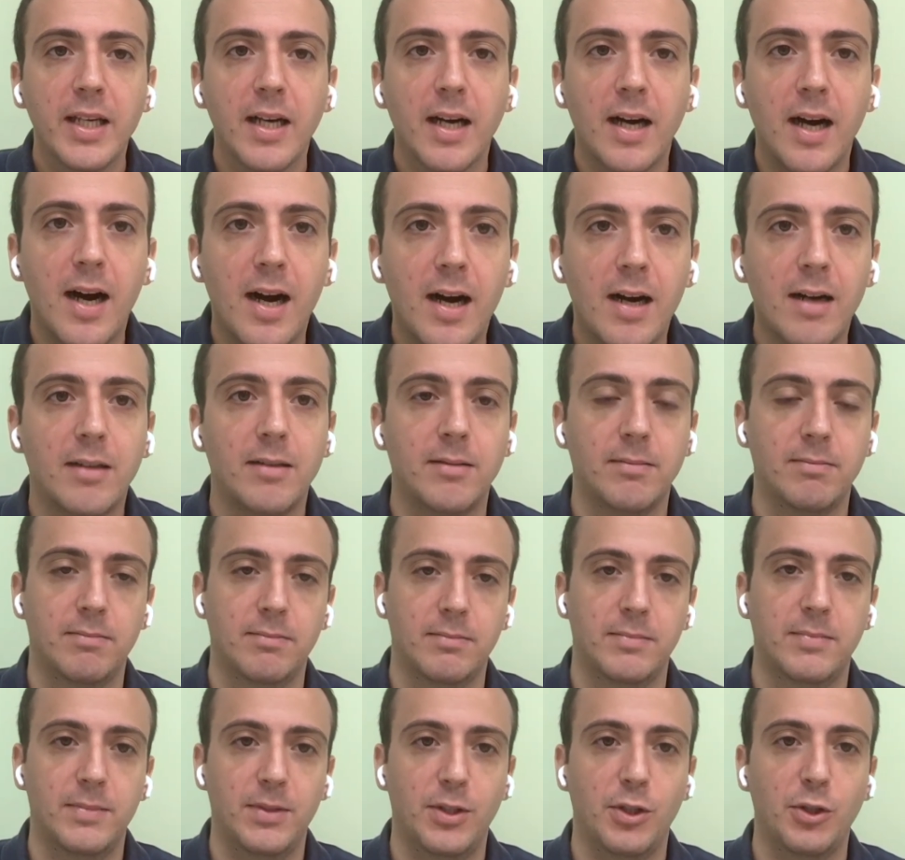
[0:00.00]
are
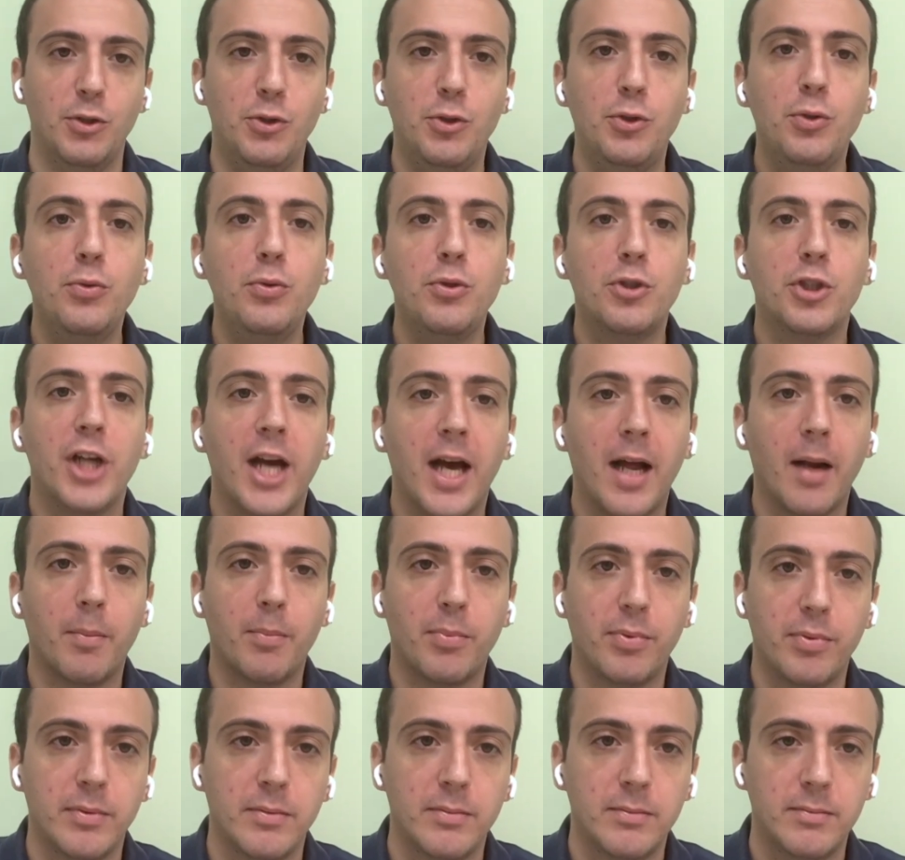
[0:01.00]
a huge help
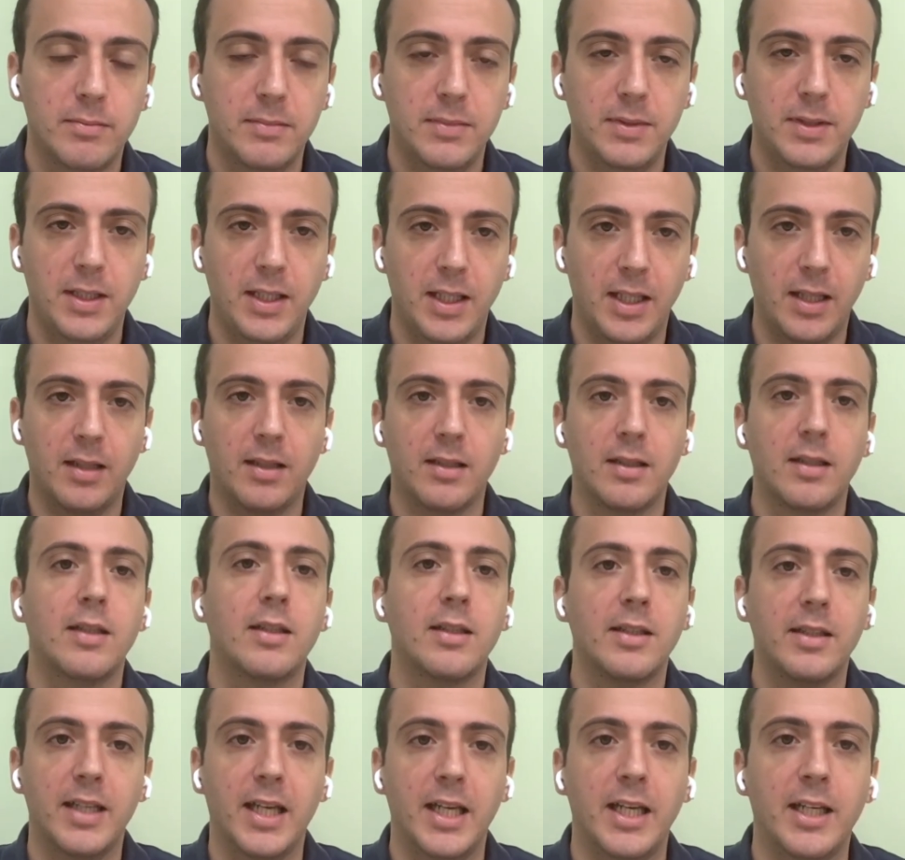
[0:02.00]
in
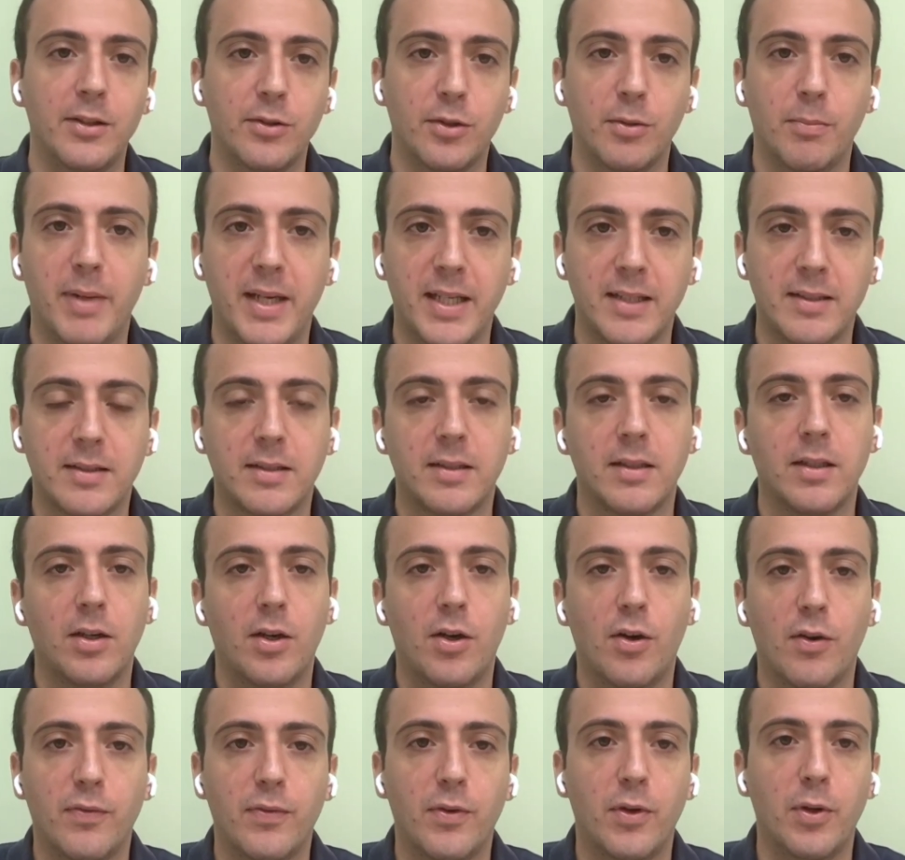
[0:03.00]
getting the best
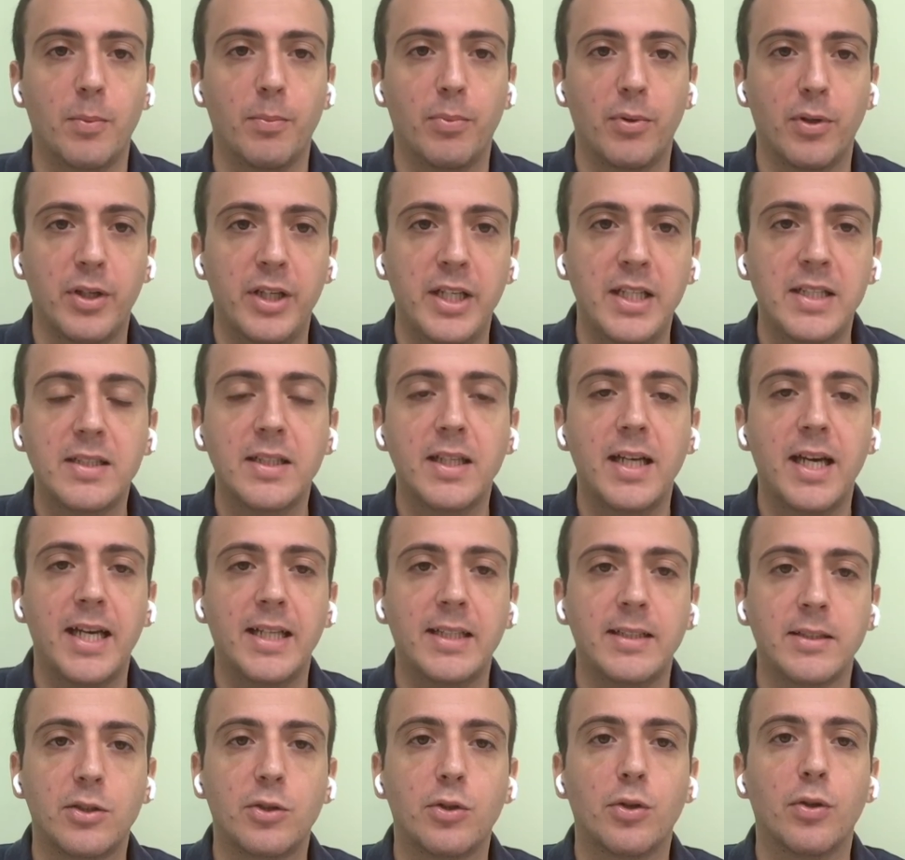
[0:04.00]
of our employees
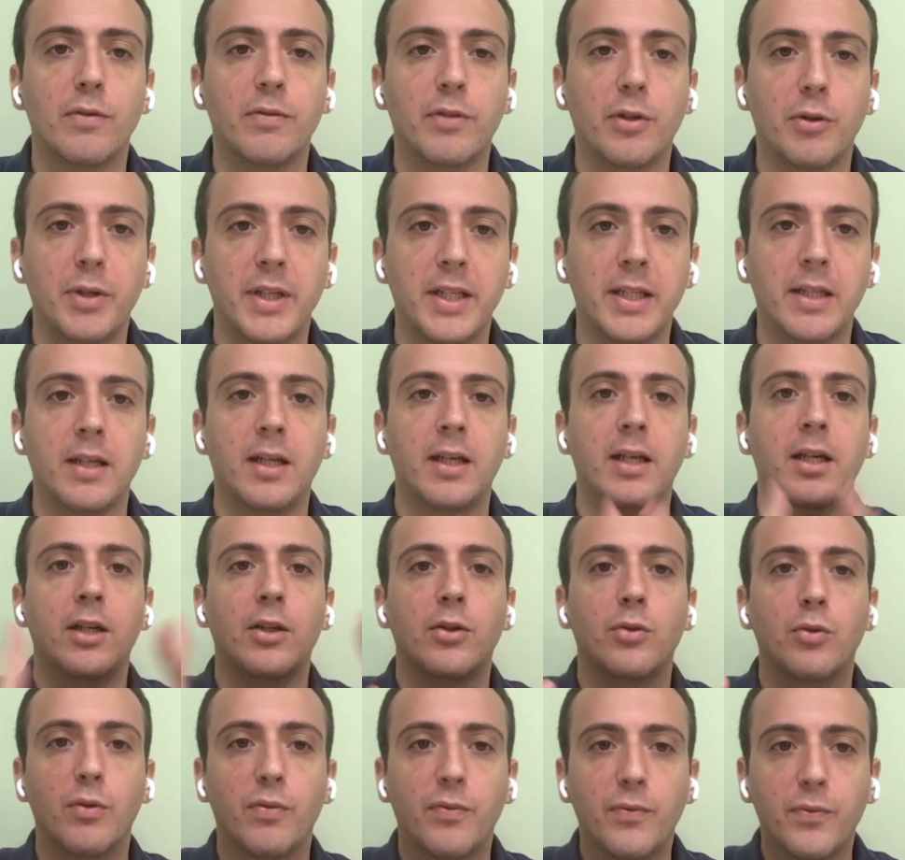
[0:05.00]
and covering
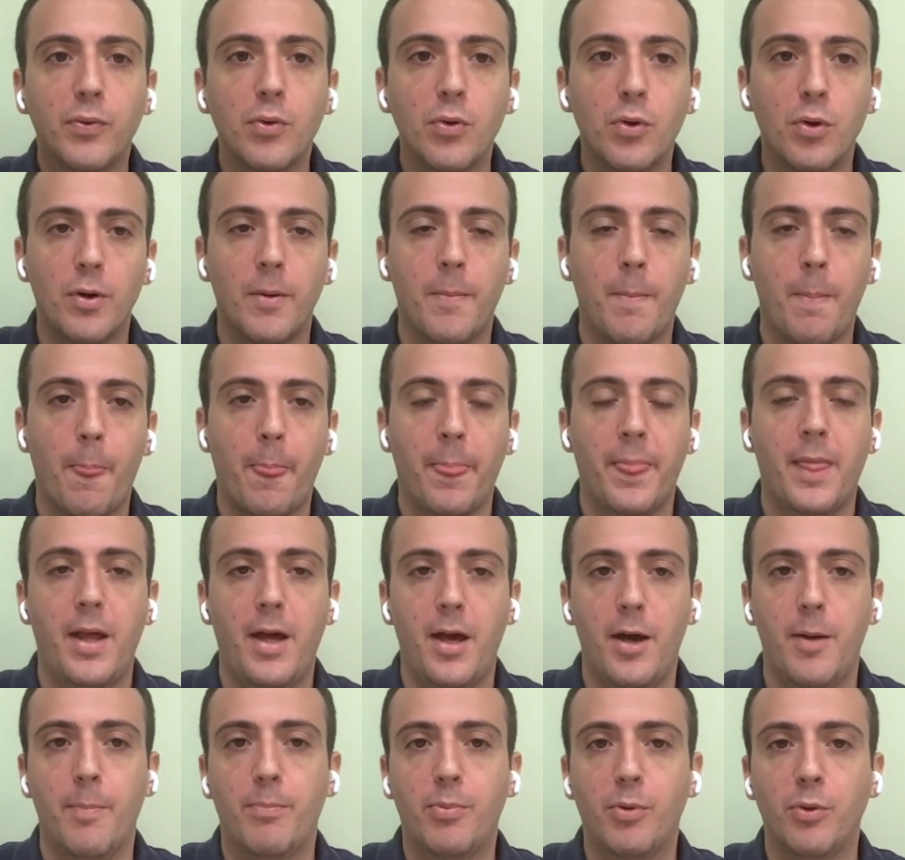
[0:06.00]
the full
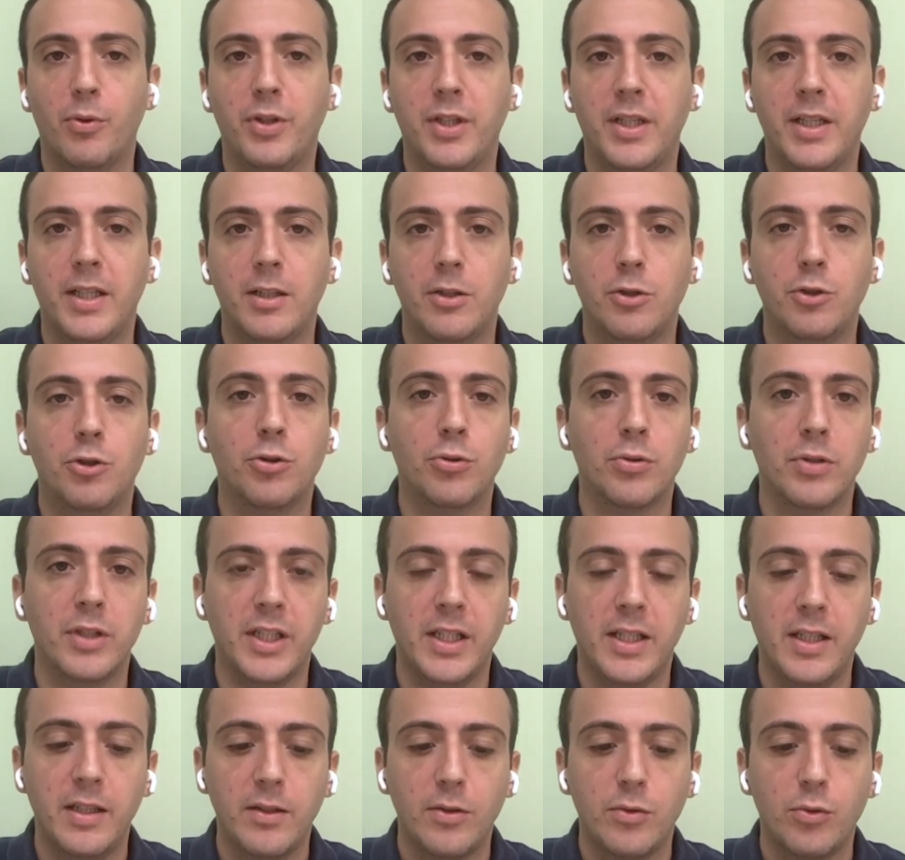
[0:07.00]
employee
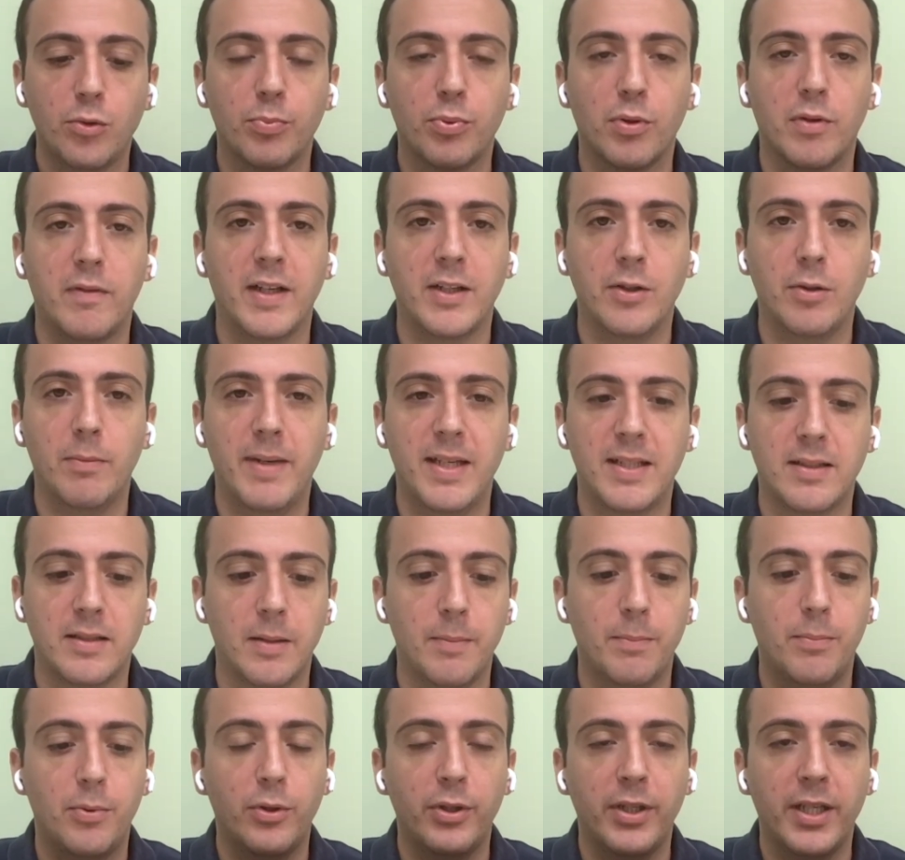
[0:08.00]
journey to provide the best
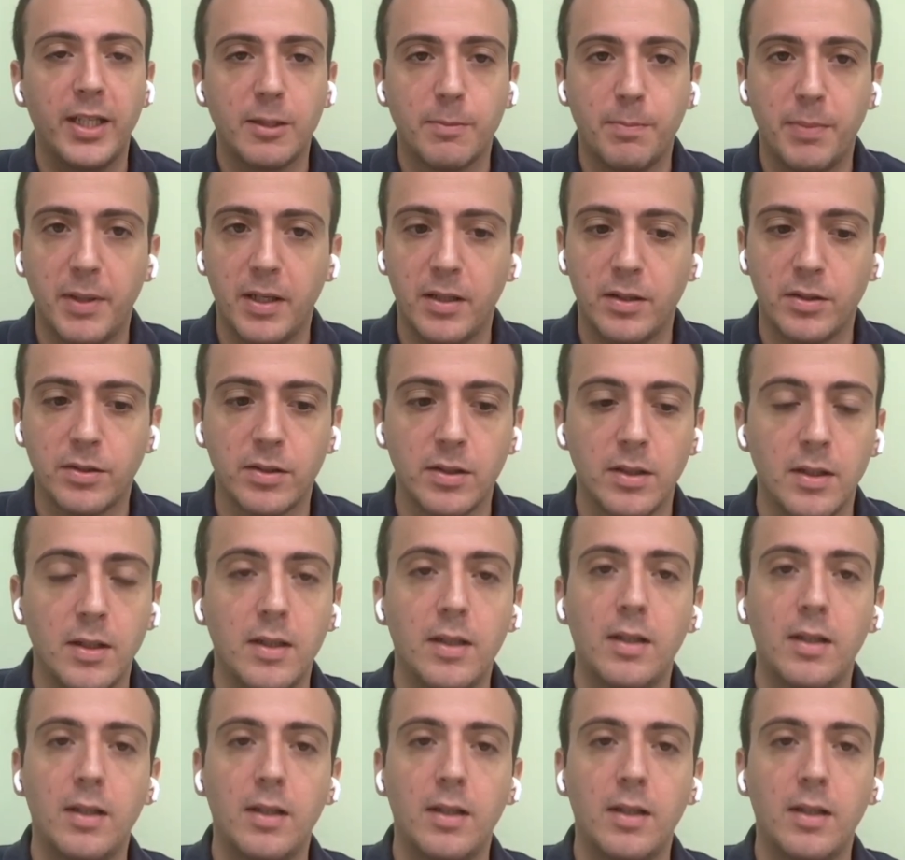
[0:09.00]
employee experience,